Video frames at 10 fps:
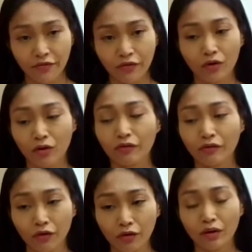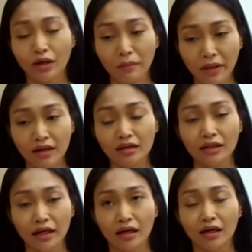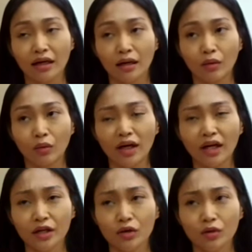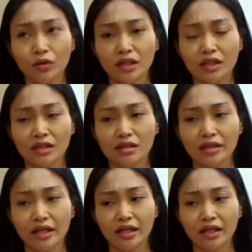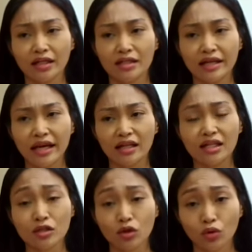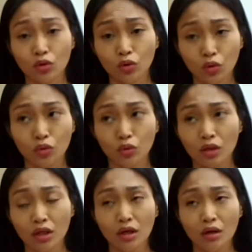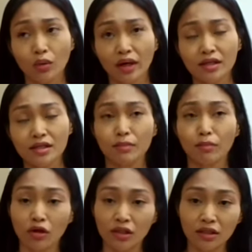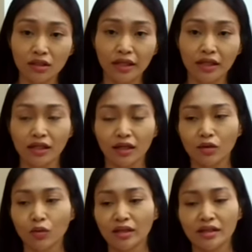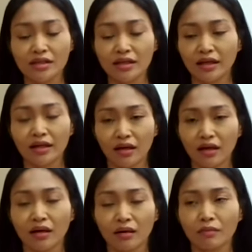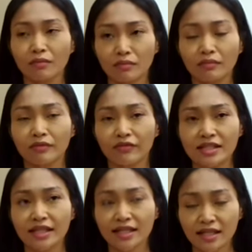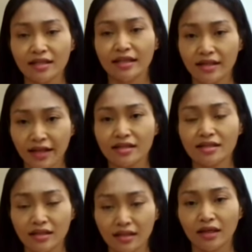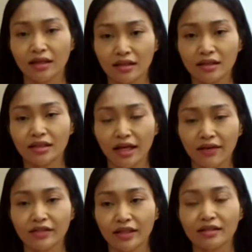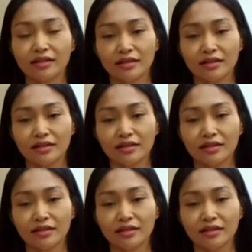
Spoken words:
for a male, what I know is there is at least two. One is model and another one is like physique, I guess. Yeah, they have that.